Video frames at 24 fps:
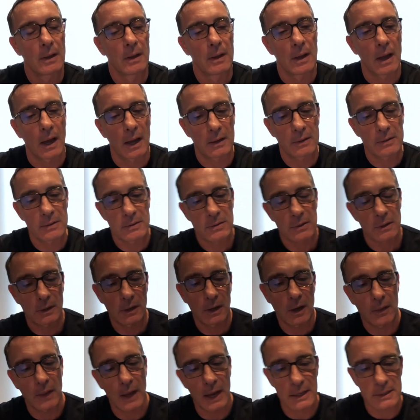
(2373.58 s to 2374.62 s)
And, yeah. you
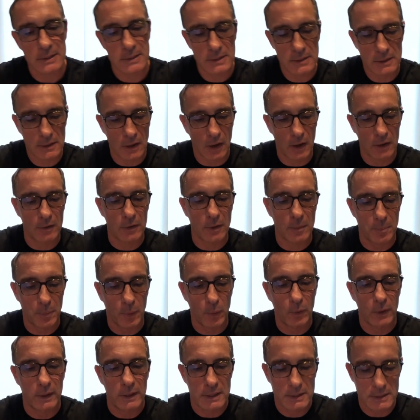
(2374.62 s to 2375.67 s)
know, that kind of the
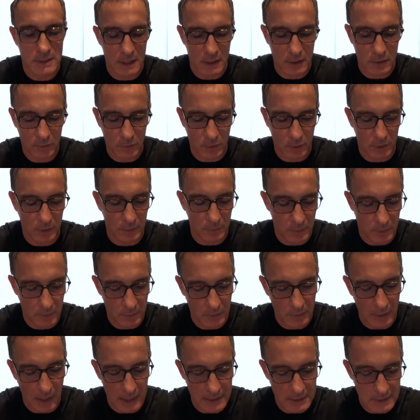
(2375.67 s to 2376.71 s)
point, isn't it? You've got to you,
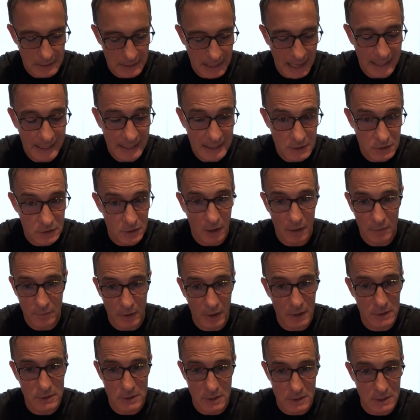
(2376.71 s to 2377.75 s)
that that is
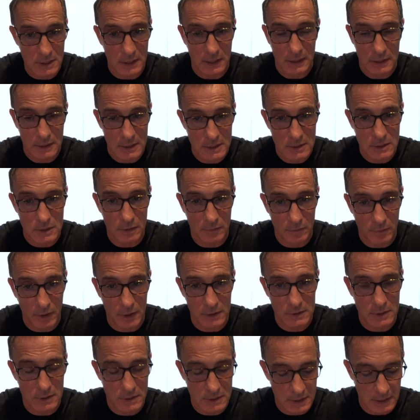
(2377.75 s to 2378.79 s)
diversity. It's
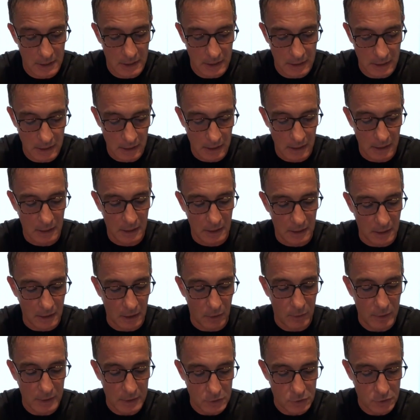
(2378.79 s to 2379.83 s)
diversity, you know,
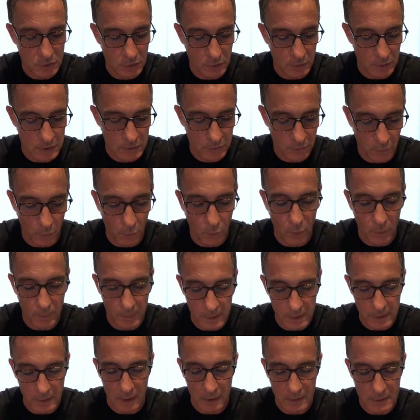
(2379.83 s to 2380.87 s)
in its truest form.
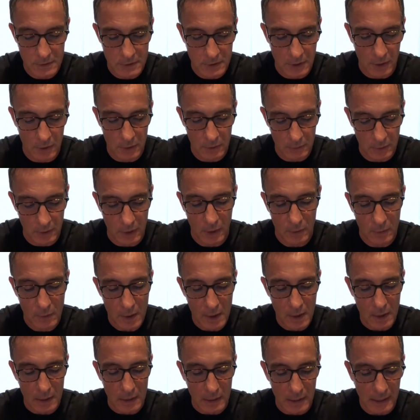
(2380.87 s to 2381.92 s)
And and so you know,
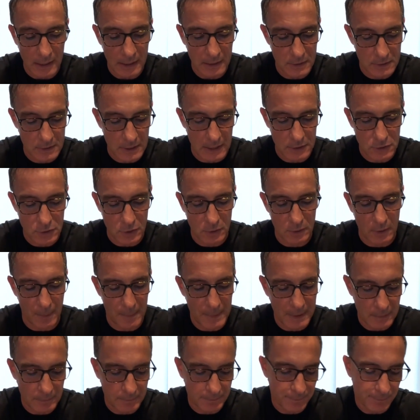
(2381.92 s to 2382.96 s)
leaders as you, I
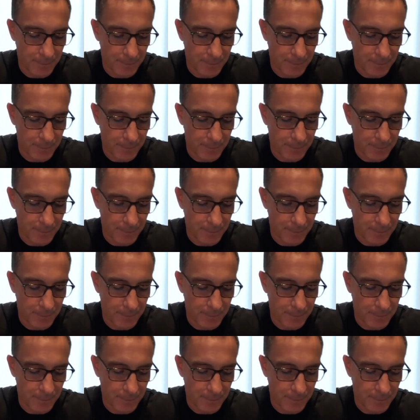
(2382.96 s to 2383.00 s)
mean,